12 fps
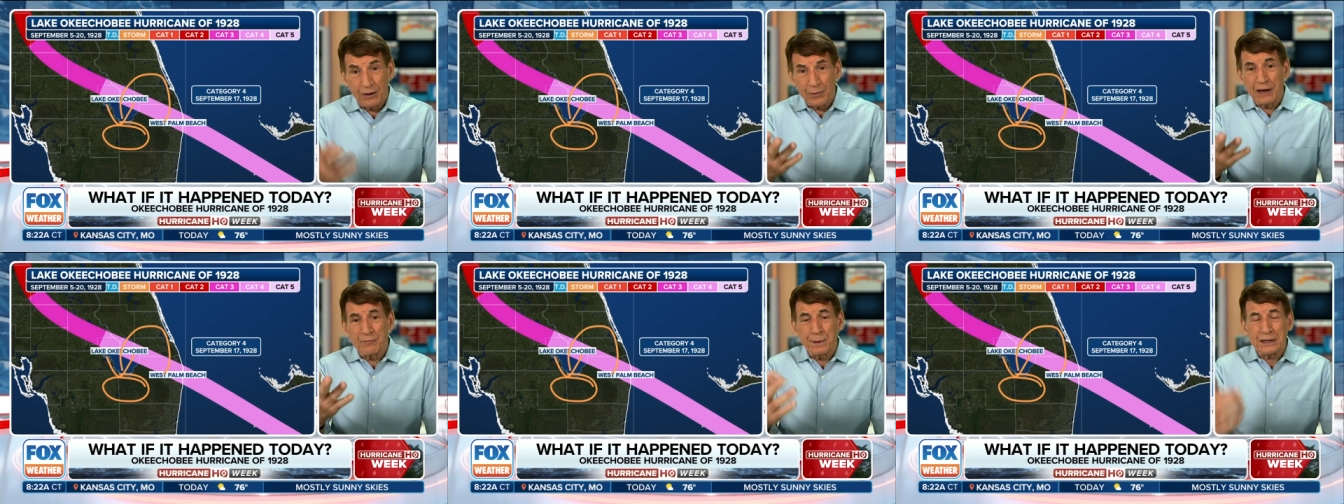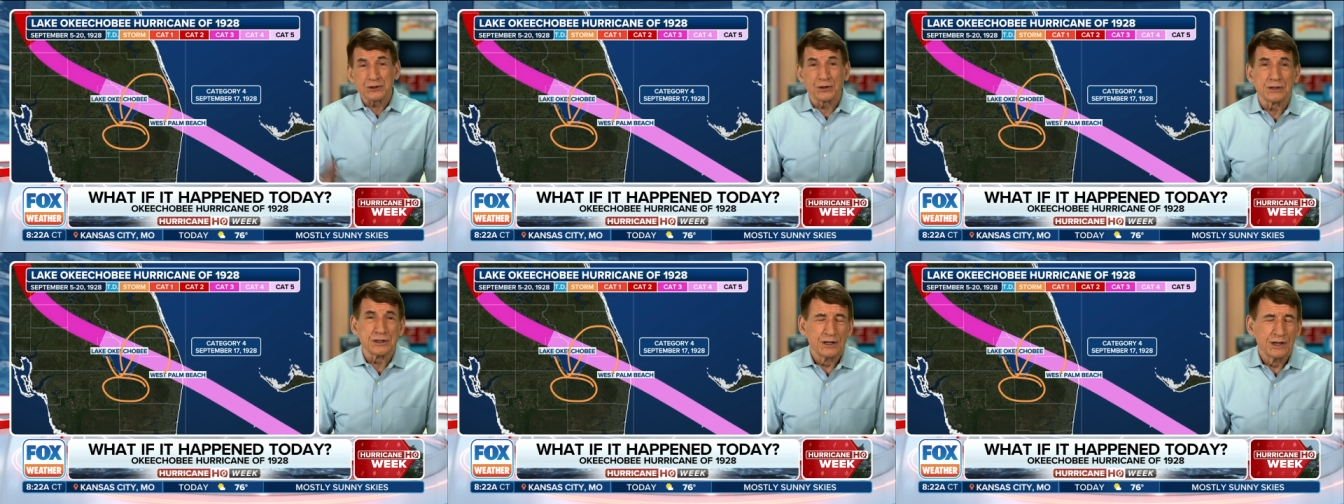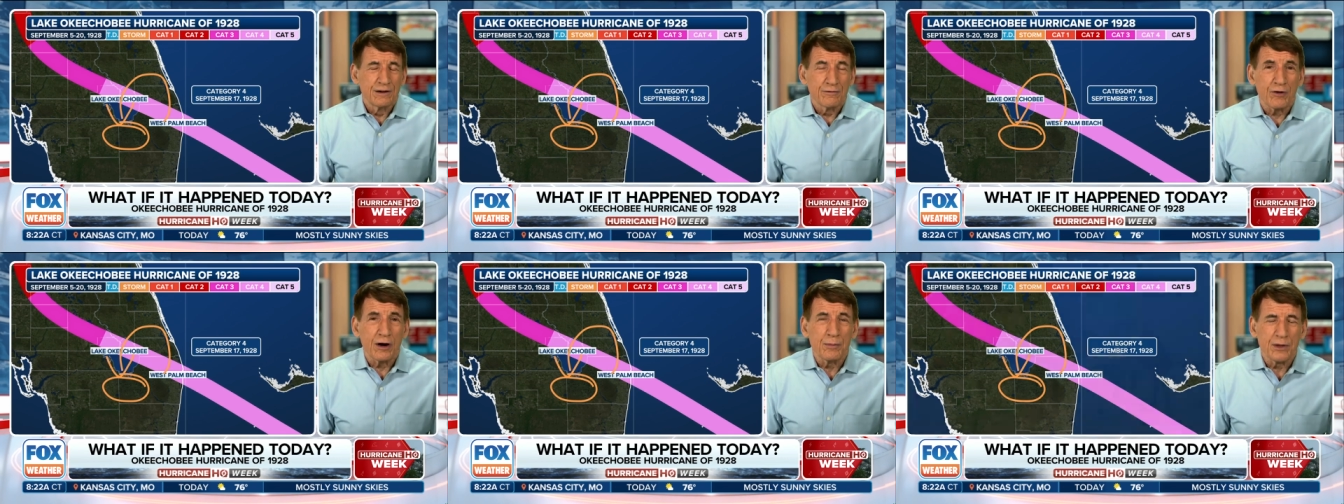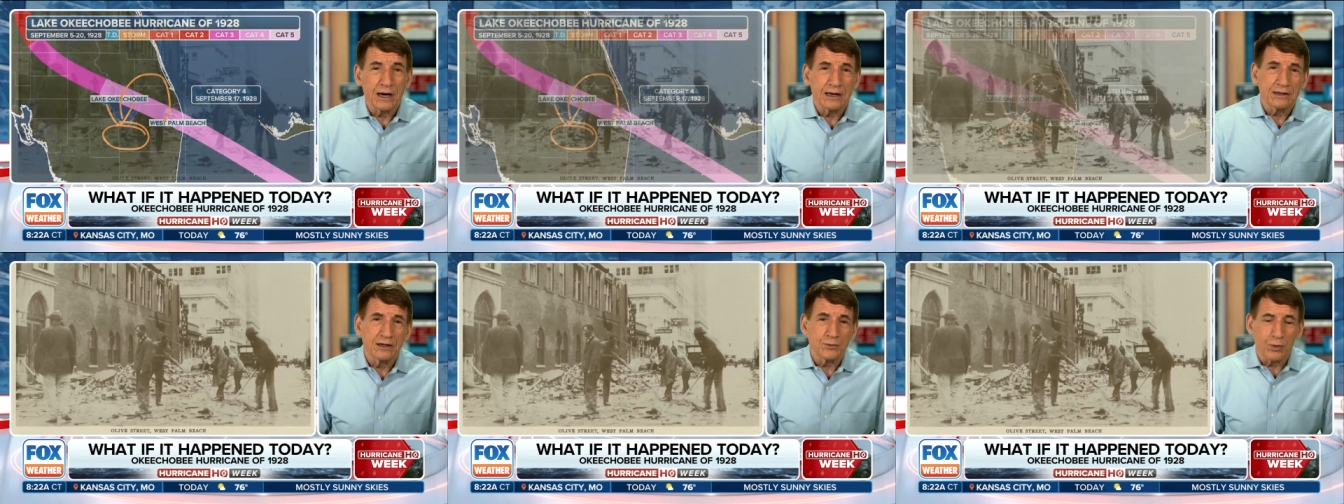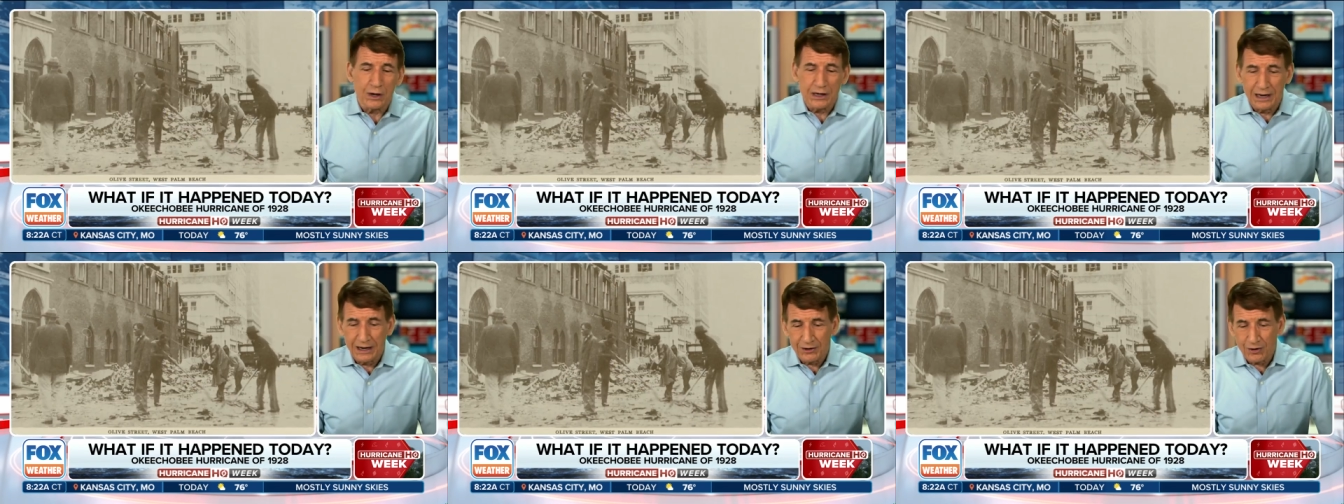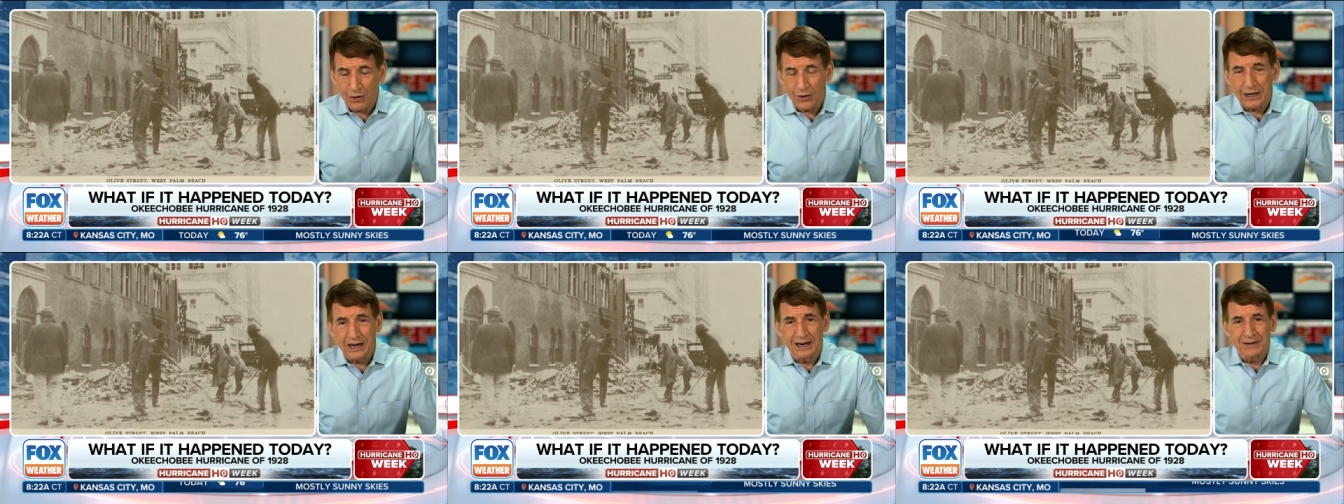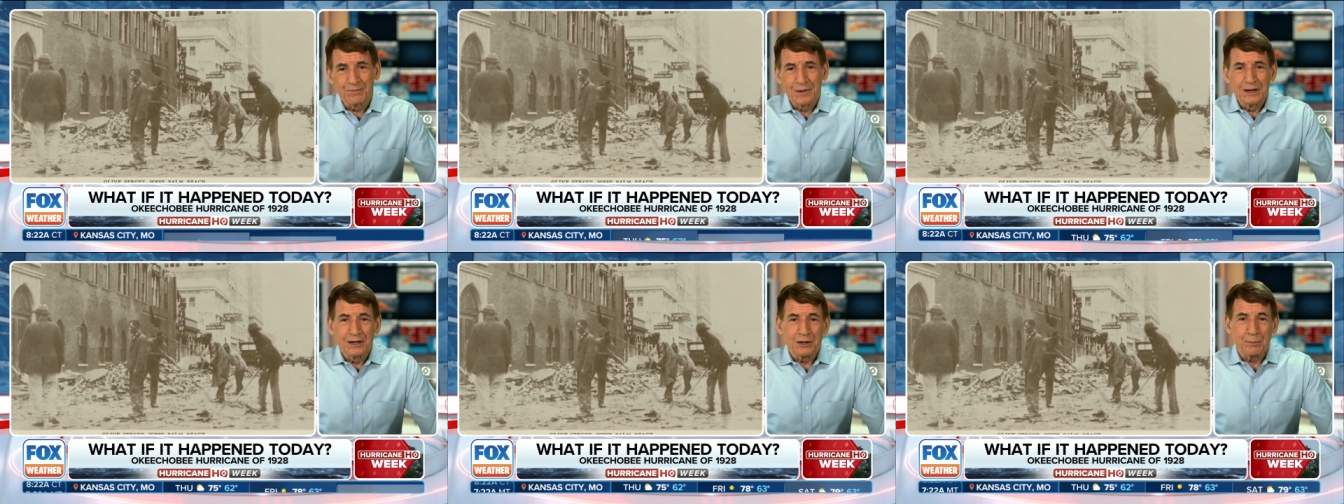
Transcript: And we have pictures from the 1928 hurricane.